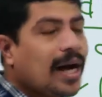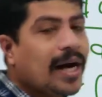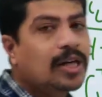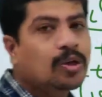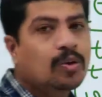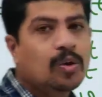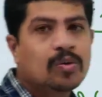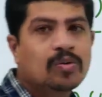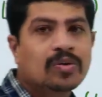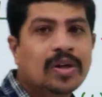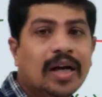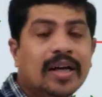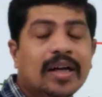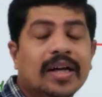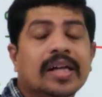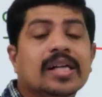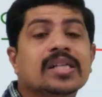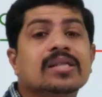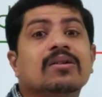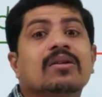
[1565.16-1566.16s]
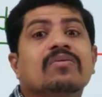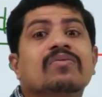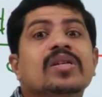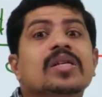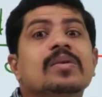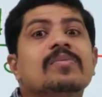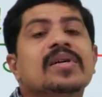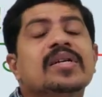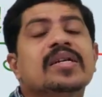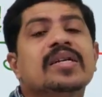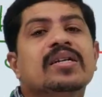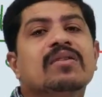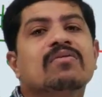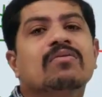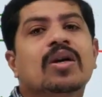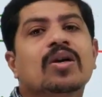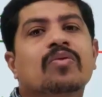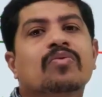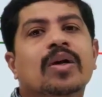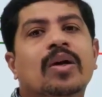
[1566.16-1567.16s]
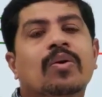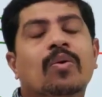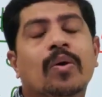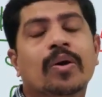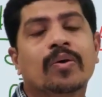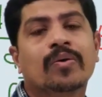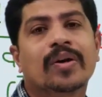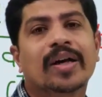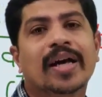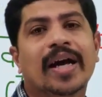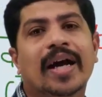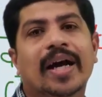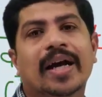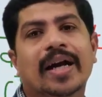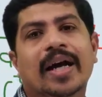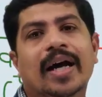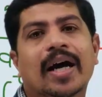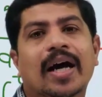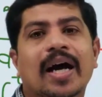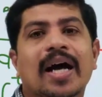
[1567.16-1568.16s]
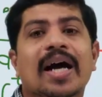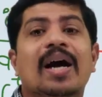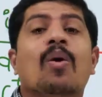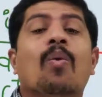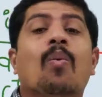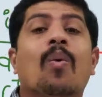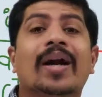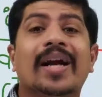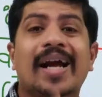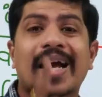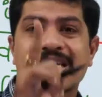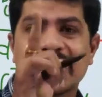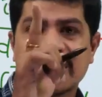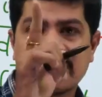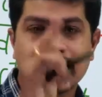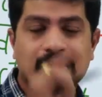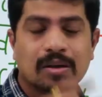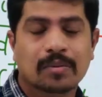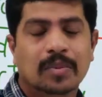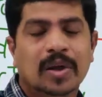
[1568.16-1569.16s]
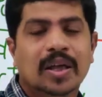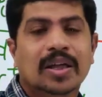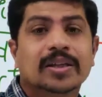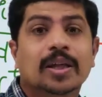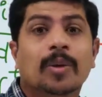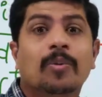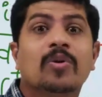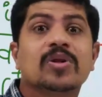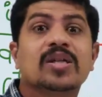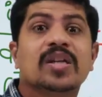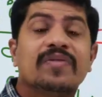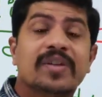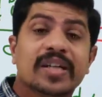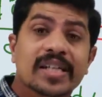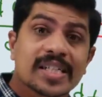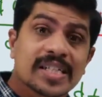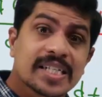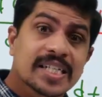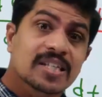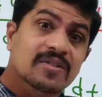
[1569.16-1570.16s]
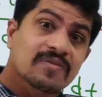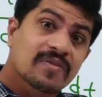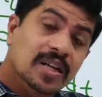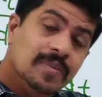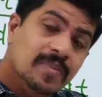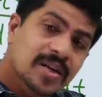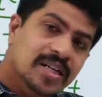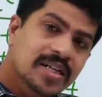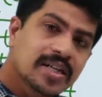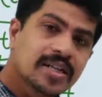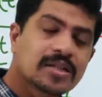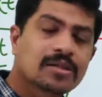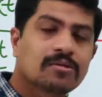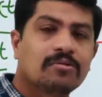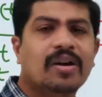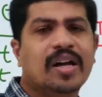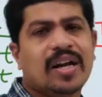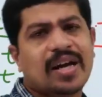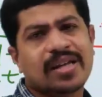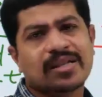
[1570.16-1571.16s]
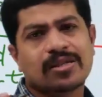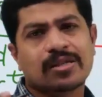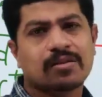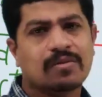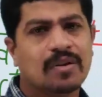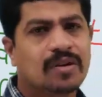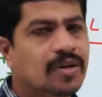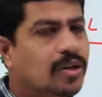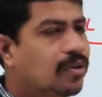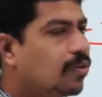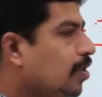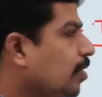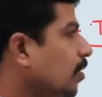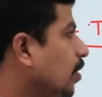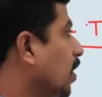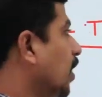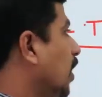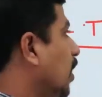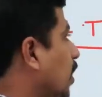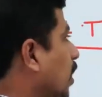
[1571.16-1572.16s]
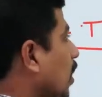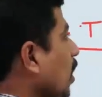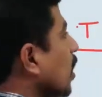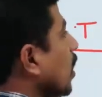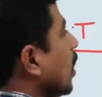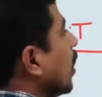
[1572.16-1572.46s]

I told you that instead of d by dt, what we are going to get, one s term. Suppose if it is d square by dt square, s square, we are going to get